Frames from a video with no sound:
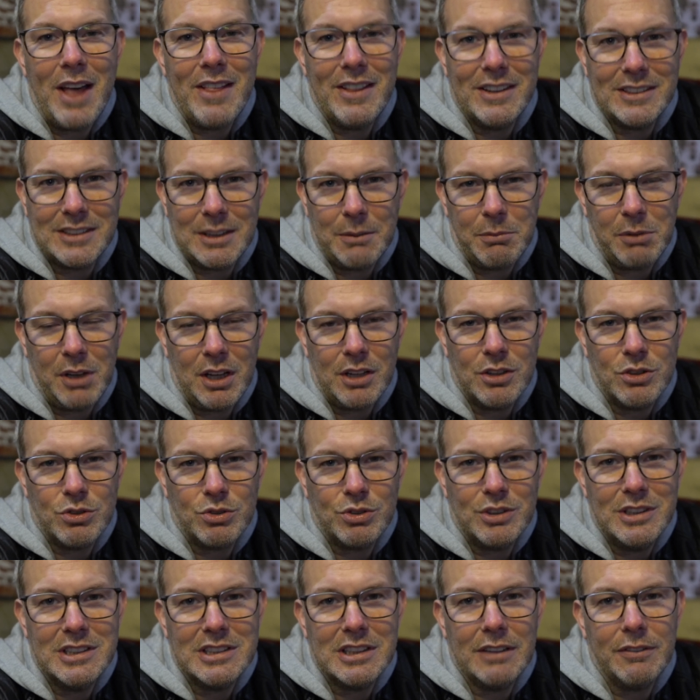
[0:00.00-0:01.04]
that some
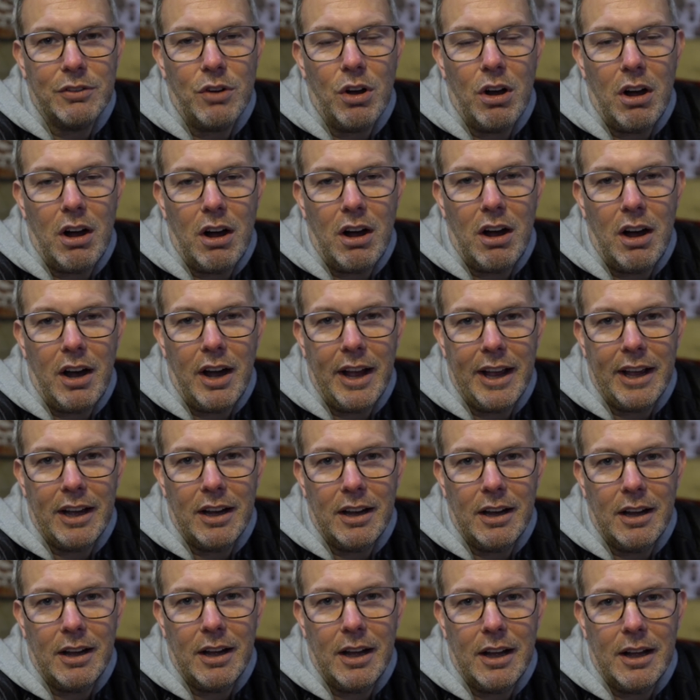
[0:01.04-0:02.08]
countries have got
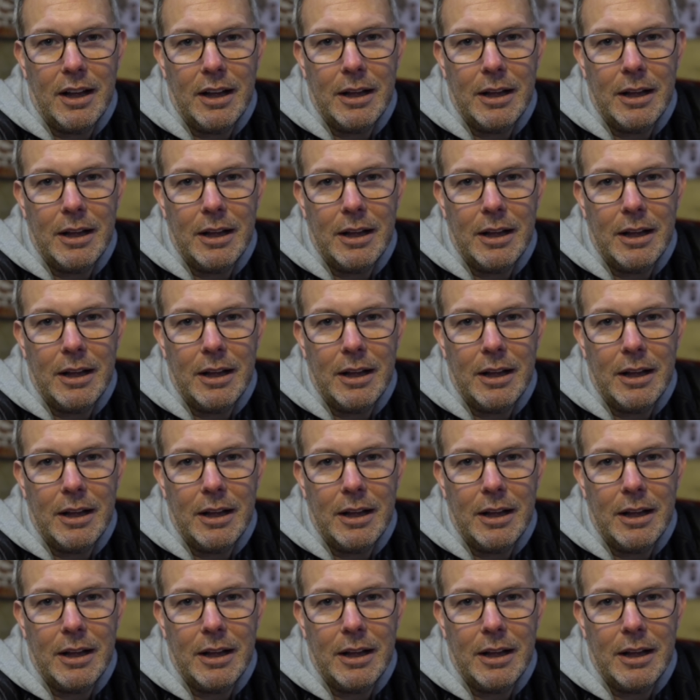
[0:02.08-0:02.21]
higher